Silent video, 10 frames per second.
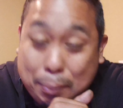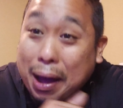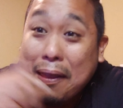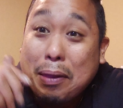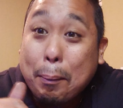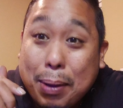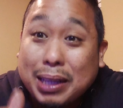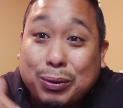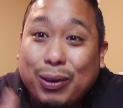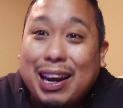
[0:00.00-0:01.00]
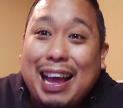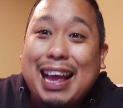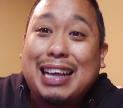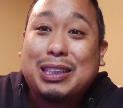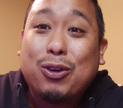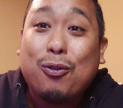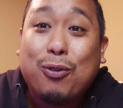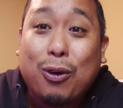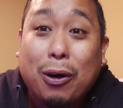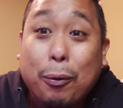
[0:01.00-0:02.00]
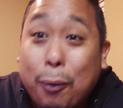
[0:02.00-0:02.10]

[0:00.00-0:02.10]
Probably the best one I had so far.